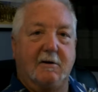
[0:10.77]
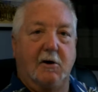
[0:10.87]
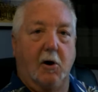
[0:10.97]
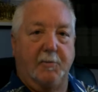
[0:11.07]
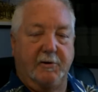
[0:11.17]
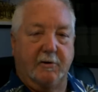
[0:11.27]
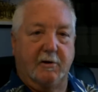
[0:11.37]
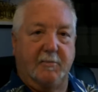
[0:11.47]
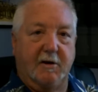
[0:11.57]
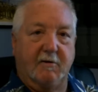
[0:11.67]
Hoping you're going
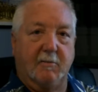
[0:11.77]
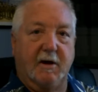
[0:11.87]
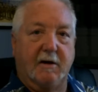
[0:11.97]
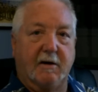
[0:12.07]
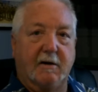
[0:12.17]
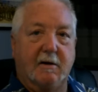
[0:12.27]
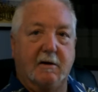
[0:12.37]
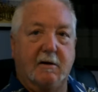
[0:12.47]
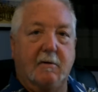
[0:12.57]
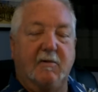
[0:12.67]
to be able to make it.
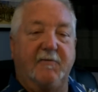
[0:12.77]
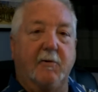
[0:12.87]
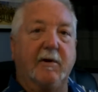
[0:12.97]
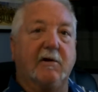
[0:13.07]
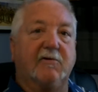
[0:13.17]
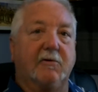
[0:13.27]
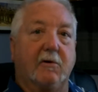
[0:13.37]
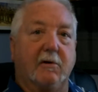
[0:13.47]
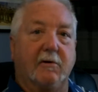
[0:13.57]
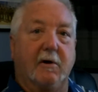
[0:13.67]
Before we get
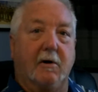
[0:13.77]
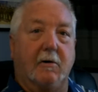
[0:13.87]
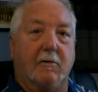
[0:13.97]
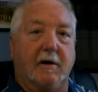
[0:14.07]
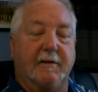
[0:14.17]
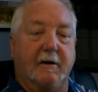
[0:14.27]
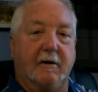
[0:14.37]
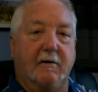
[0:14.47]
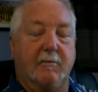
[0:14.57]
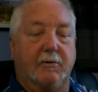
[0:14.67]
started though, I think
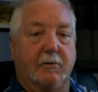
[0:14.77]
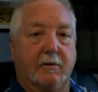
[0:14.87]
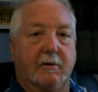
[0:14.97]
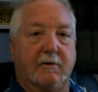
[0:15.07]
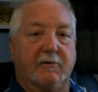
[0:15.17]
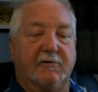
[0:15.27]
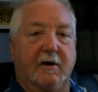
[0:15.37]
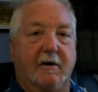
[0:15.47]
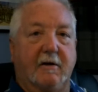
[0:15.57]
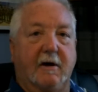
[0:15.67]
it's important to
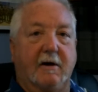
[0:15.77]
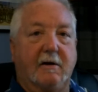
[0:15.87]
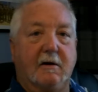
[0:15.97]
say that